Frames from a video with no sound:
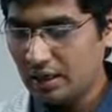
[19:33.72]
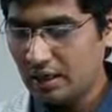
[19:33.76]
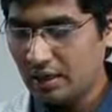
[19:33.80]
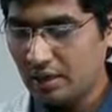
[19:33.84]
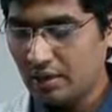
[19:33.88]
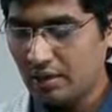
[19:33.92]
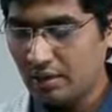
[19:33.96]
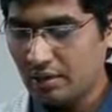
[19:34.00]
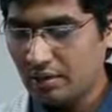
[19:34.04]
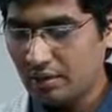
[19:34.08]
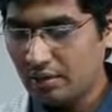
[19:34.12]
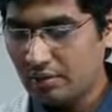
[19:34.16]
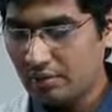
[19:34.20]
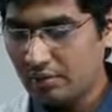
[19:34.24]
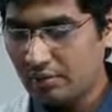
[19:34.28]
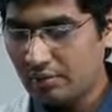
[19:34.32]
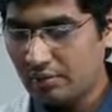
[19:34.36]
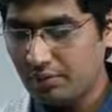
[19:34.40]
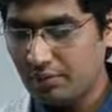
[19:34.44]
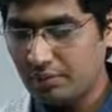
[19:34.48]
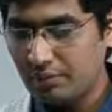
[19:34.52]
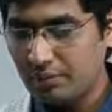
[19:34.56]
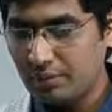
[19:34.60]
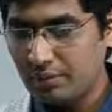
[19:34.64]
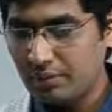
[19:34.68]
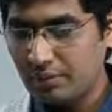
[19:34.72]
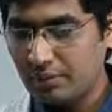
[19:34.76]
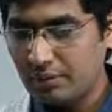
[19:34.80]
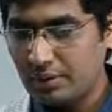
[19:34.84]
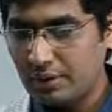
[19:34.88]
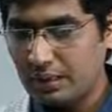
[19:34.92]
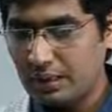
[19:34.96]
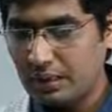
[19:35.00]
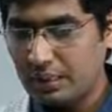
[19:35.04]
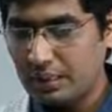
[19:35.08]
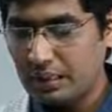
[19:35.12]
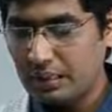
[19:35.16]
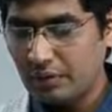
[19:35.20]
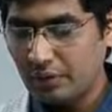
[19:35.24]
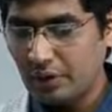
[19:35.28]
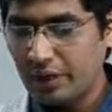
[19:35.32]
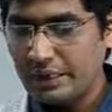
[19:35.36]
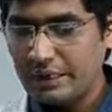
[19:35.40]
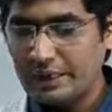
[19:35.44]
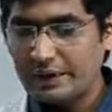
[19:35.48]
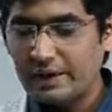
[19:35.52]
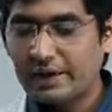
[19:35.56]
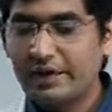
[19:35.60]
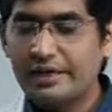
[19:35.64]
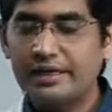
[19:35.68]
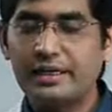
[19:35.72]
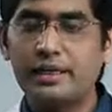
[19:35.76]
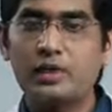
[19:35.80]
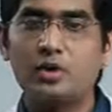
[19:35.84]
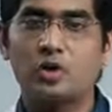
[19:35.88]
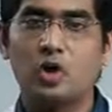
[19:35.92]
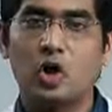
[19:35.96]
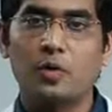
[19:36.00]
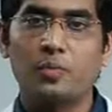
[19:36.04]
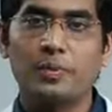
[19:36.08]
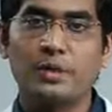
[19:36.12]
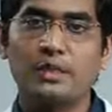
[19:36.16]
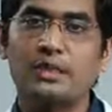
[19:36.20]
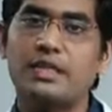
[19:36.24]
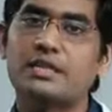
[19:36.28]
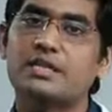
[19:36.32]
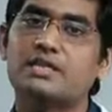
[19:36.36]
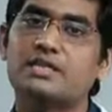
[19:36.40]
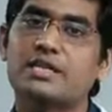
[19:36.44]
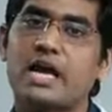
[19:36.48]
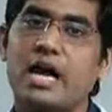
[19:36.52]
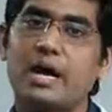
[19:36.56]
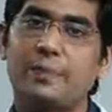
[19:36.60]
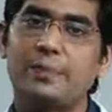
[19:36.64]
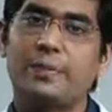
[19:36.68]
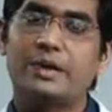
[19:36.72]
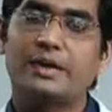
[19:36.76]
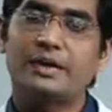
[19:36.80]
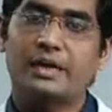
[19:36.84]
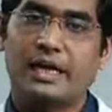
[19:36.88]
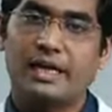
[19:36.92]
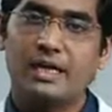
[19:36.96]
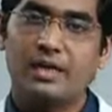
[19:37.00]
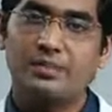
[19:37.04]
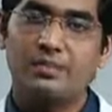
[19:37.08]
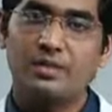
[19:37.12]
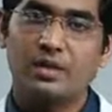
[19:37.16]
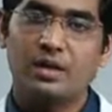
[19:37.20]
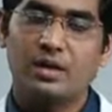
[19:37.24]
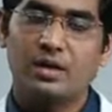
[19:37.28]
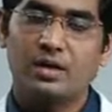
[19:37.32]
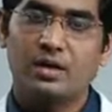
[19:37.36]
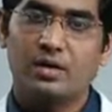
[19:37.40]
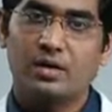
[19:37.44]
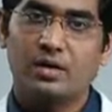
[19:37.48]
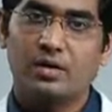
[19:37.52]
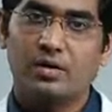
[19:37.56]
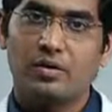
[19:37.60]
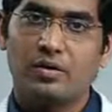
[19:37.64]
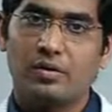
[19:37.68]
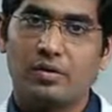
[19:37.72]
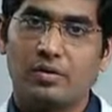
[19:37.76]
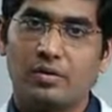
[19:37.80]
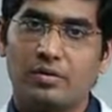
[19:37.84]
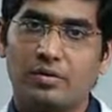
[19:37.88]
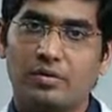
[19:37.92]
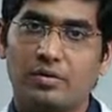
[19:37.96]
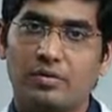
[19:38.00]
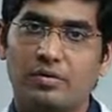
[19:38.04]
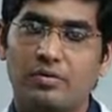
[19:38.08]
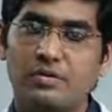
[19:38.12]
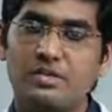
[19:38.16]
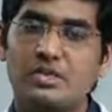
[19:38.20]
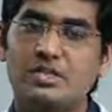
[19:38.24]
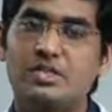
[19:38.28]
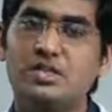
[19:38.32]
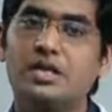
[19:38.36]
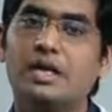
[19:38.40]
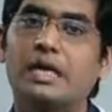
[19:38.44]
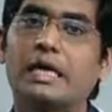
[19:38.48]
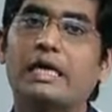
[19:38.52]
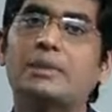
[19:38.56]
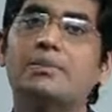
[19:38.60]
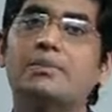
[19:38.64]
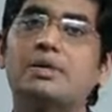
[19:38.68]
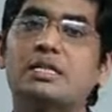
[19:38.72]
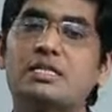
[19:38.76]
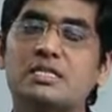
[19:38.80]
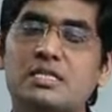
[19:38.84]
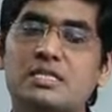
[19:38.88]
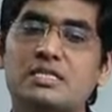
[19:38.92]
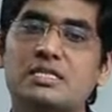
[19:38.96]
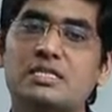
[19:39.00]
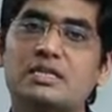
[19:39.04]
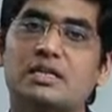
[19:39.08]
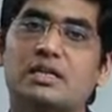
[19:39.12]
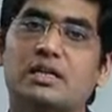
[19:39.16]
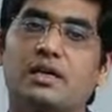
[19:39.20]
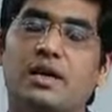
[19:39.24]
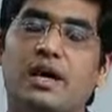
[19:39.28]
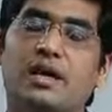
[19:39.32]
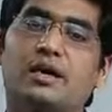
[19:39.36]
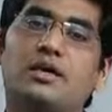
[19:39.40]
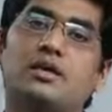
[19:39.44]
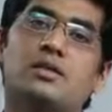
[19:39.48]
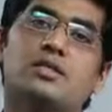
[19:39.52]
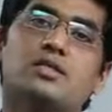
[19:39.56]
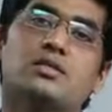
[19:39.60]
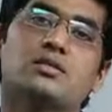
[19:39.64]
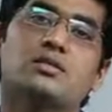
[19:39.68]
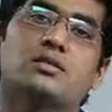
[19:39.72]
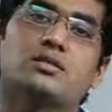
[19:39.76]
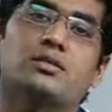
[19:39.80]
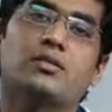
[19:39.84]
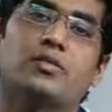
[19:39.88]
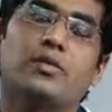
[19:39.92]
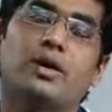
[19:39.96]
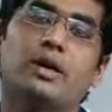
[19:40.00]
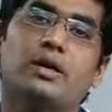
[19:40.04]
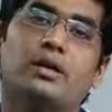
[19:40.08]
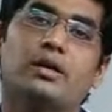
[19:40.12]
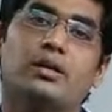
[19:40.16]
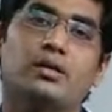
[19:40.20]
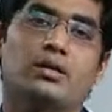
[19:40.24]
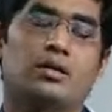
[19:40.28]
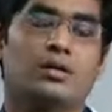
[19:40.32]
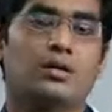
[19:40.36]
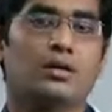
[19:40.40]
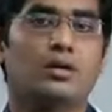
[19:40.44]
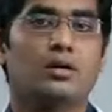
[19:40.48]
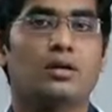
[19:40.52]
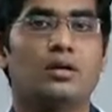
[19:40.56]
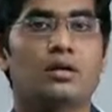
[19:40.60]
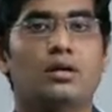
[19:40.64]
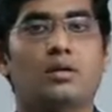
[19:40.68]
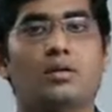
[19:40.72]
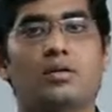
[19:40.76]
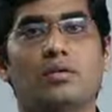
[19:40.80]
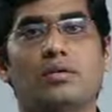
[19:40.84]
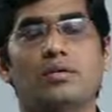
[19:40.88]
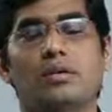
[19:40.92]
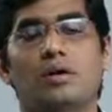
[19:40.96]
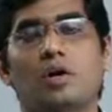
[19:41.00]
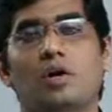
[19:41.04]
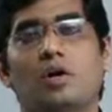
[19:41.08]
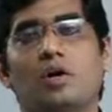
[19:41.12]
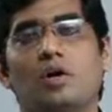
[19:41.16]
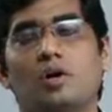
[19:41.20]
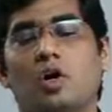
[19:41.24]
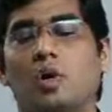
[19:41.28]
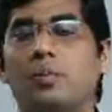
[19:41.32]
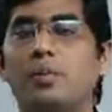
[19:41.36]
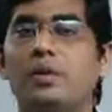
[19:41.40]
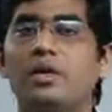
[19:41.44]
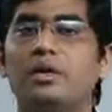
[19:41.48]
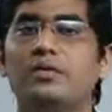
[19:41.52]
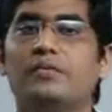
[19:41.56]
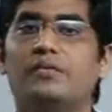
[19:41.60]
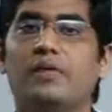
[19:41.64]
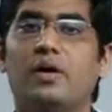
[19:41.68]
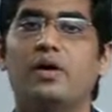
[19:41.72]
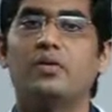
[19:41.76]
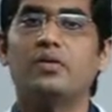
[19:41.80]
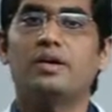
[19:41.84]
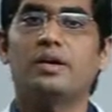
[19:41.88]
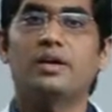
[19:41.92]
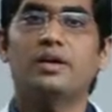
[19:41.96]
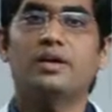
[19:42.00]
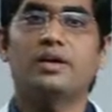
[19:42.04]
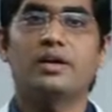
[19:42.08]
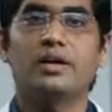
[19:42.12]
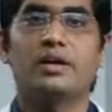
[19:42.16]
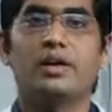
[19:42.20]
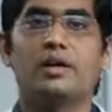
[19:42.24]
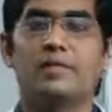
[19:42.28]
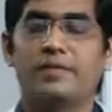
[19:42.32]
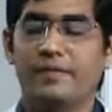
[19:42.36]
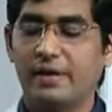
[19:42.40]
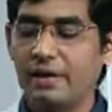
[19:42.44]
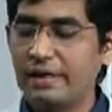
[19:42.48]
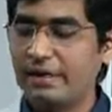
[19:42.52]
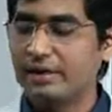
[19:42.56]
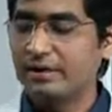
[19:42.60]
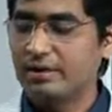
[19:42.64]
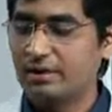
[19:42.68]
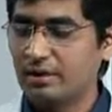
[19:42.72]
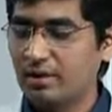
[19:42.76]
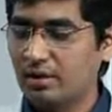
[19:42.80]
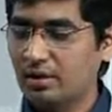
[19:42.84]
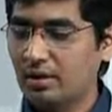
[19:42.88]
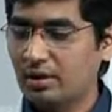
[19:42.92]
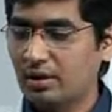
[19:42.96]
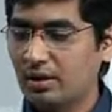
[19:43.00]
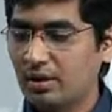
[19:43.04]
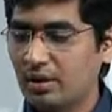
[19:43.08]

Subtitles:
quite related topic, that is hyperkalemia, which is an emergency and it is quite commonly found in renal failure.